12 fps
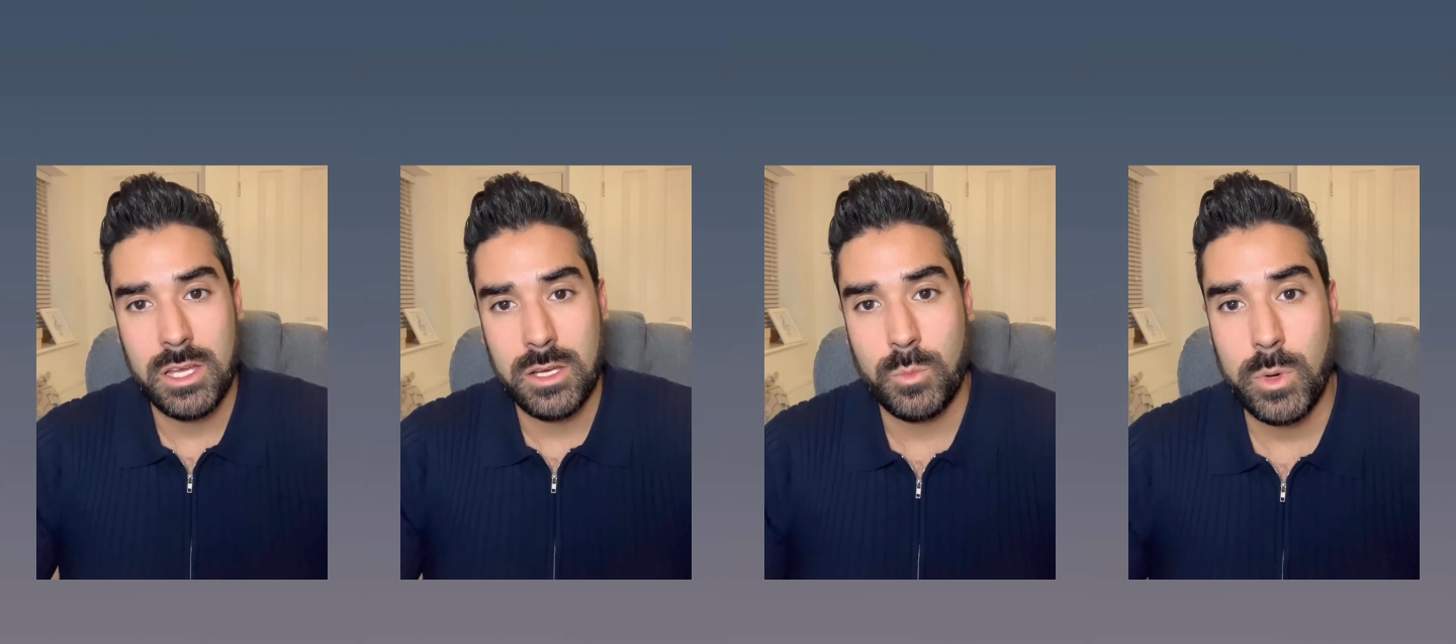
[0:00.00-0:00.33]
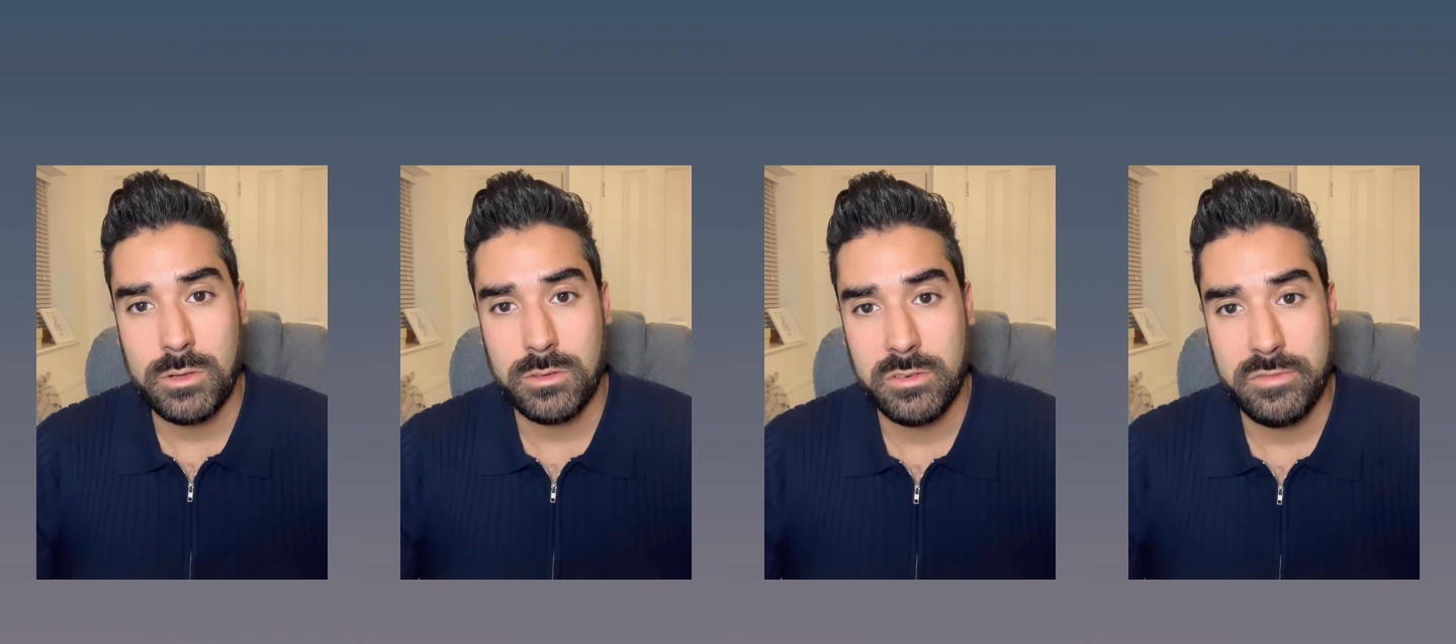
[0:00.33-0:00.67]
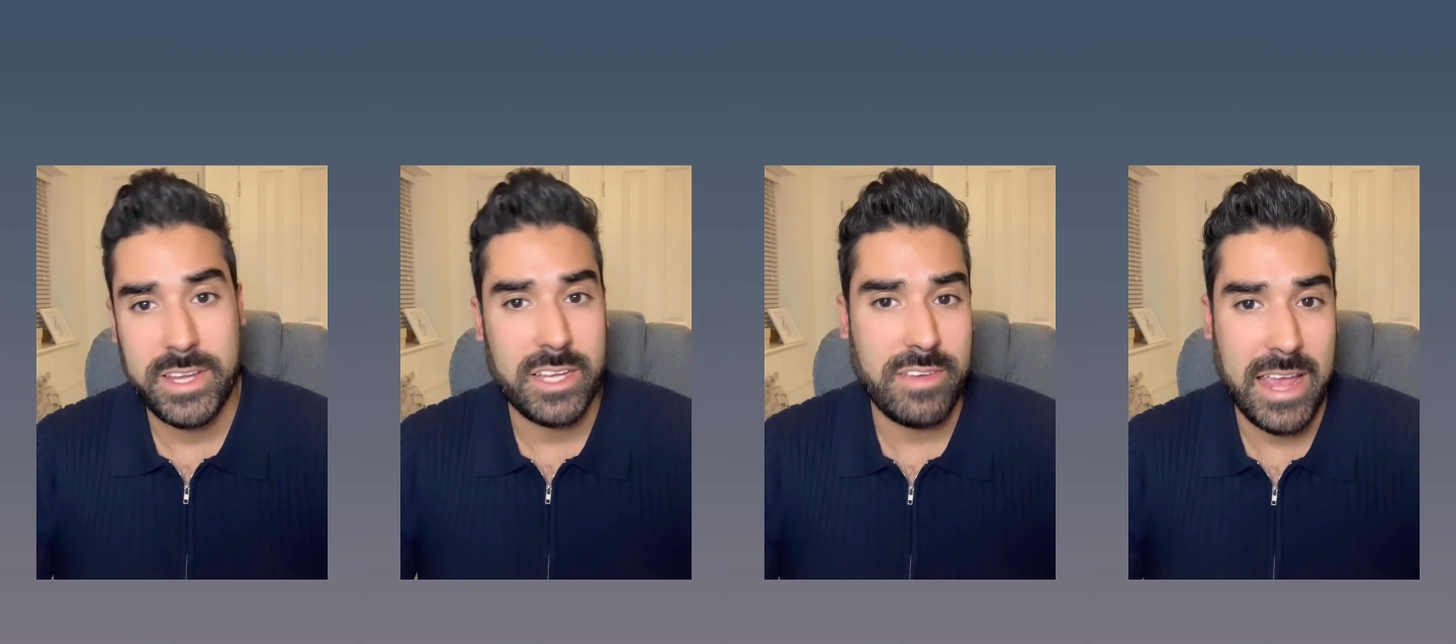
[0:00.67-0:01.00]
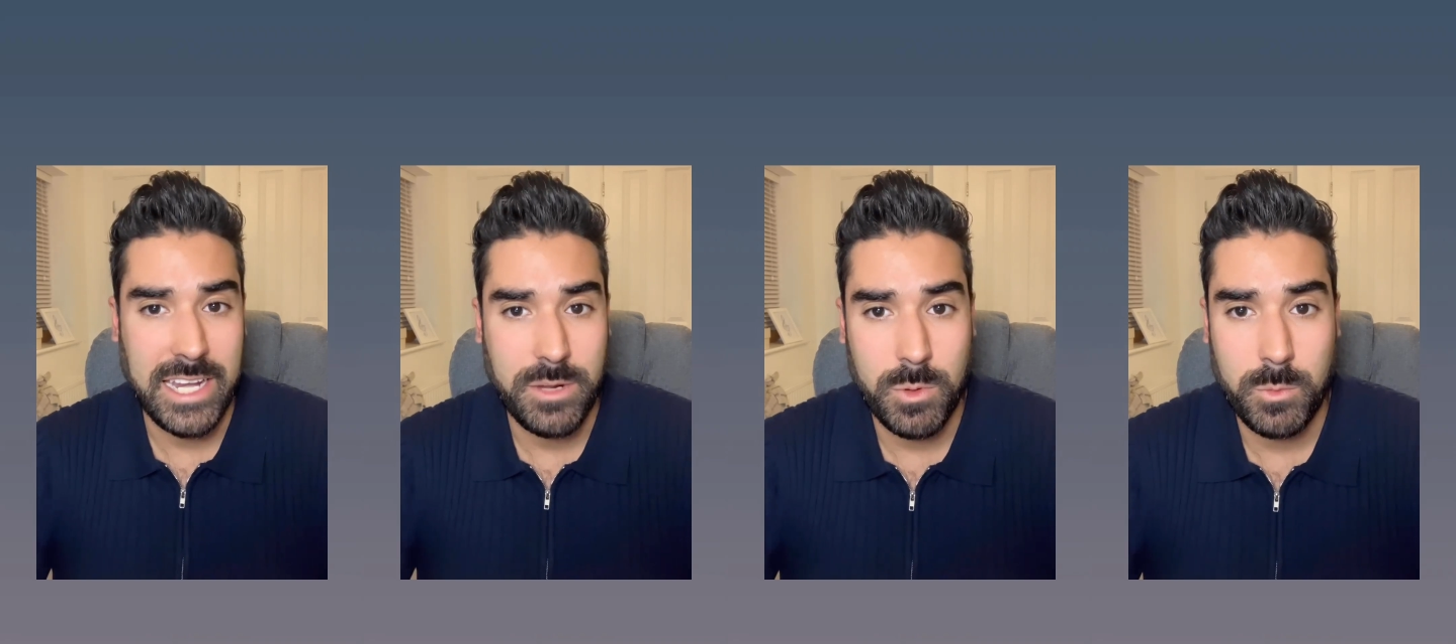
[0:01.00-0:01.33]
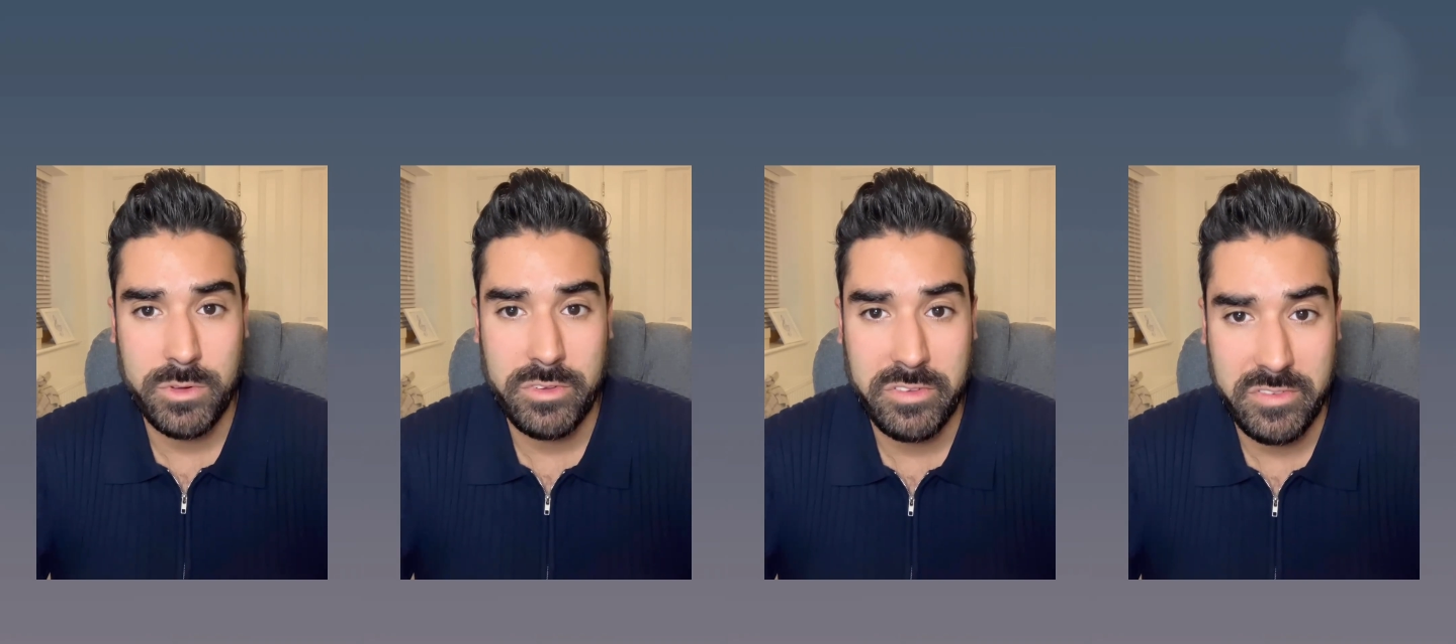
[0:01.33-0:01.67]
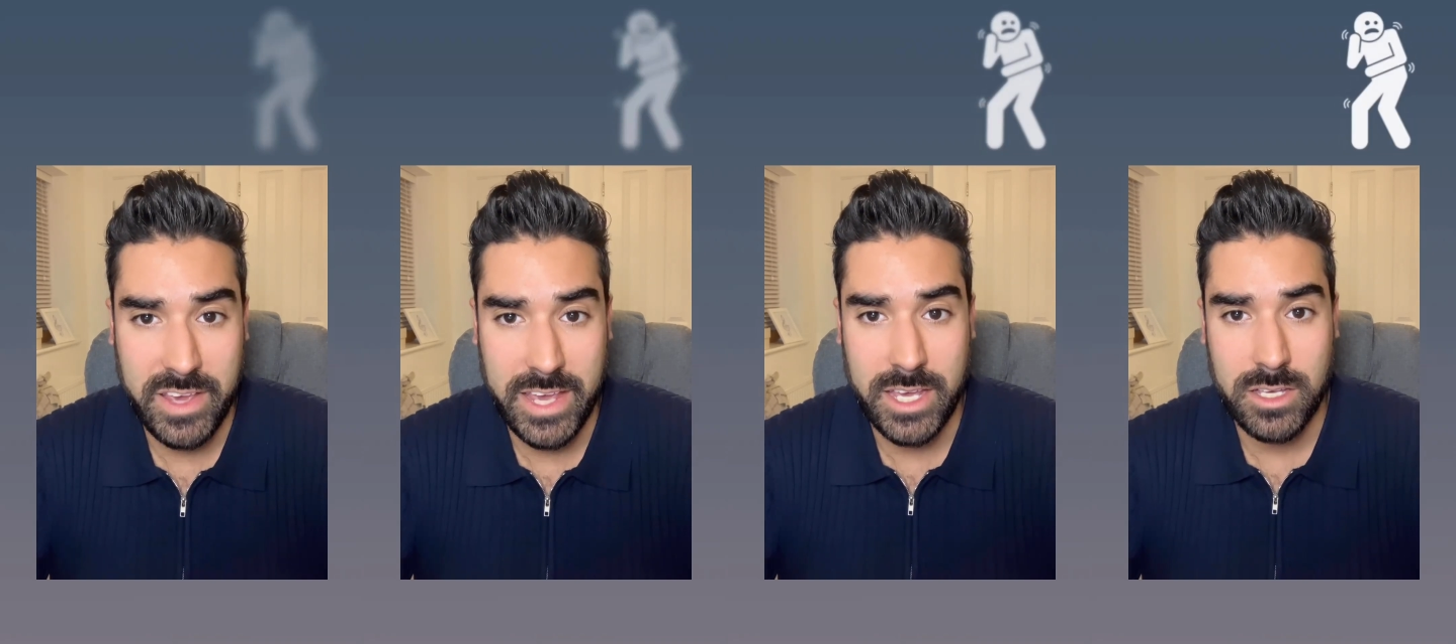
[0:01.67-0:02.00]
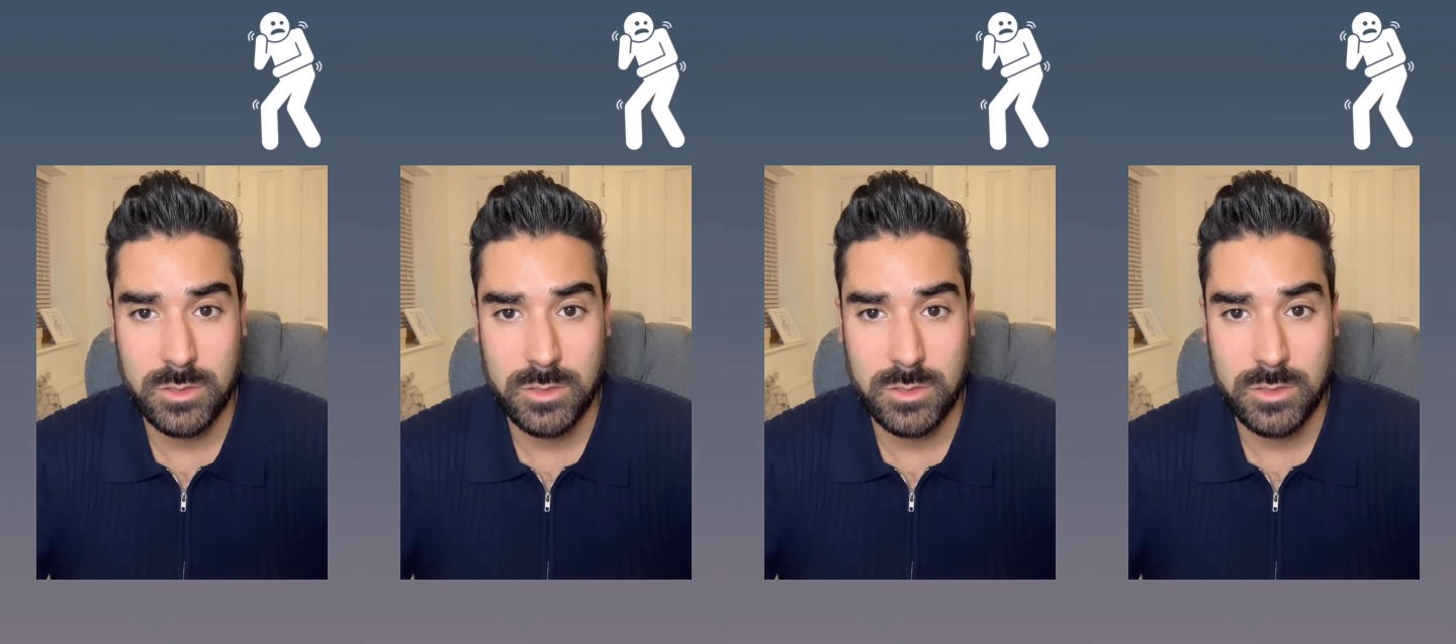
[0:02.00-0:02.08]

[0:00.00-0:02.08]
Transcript: Well, think of anyone with a fear.